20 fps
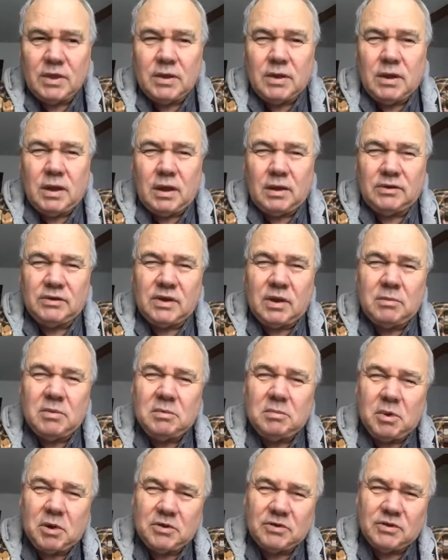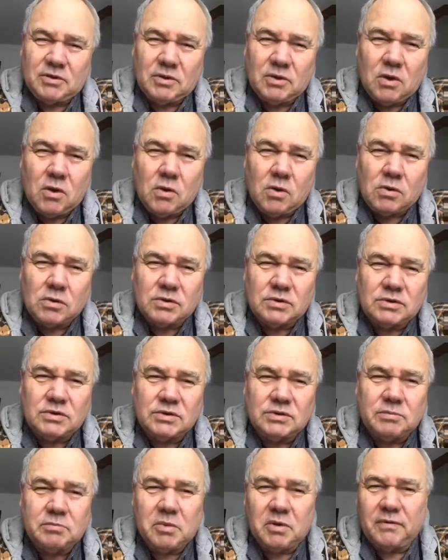Examine personal goals,
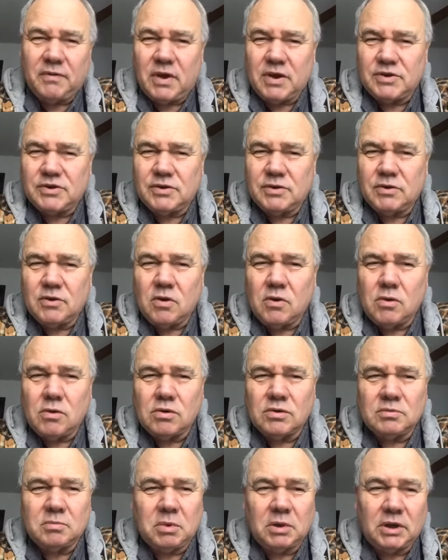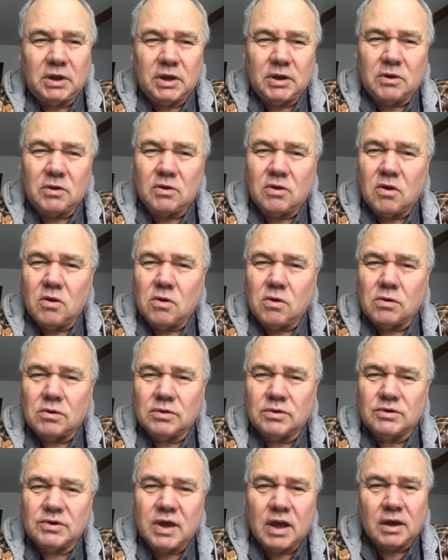professional goals, political
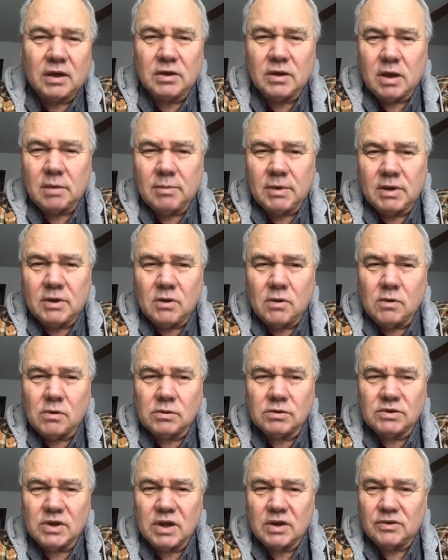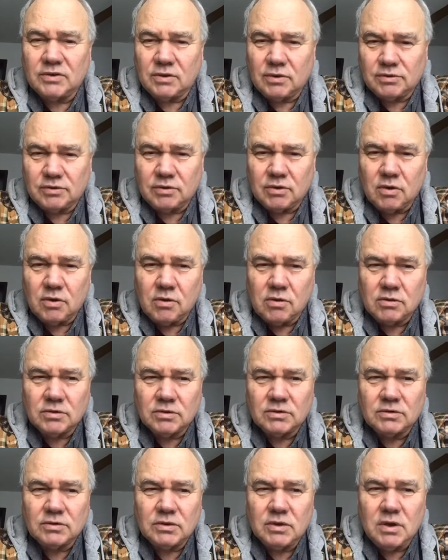goals, economic goals, and social goals.
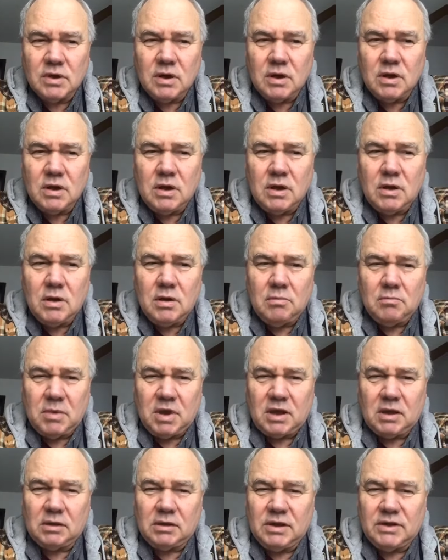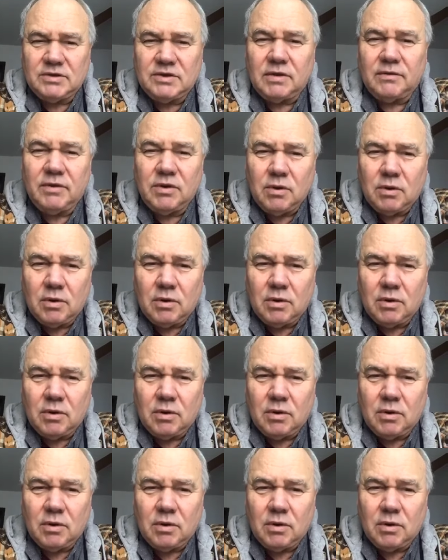Make a list of your